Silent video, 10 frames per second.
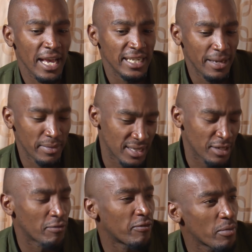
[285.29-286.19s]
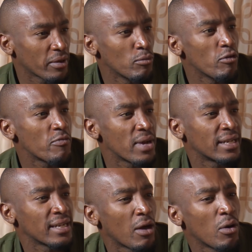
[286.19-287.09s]
ATM is a xenophobic
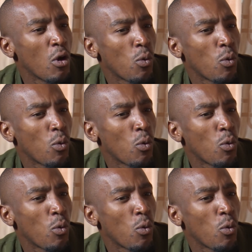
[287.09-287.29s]
movement now.